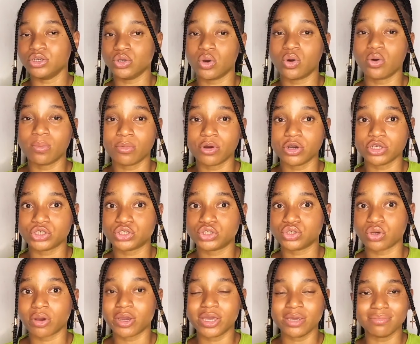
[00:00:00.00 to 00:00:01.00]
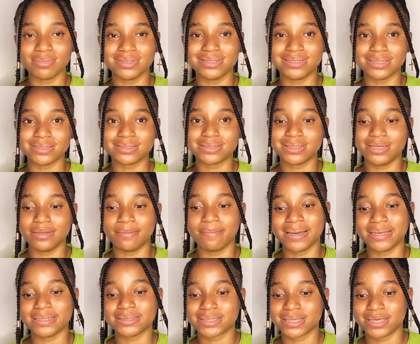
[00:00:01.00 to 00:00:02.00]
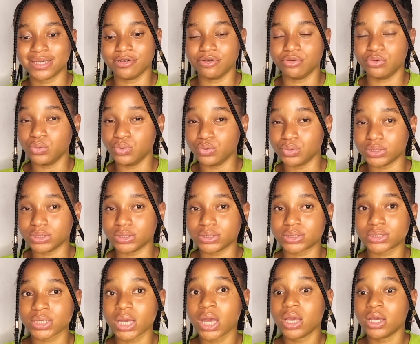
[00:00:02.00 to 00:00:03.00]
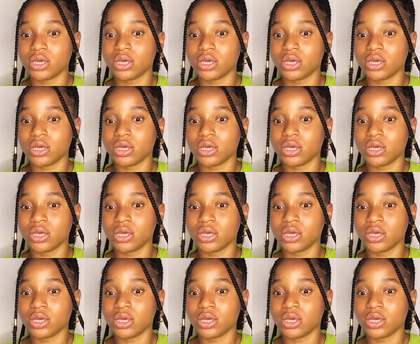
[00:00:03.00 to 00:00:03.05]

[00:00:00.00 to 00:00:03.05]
whole moisture immediately my skin loses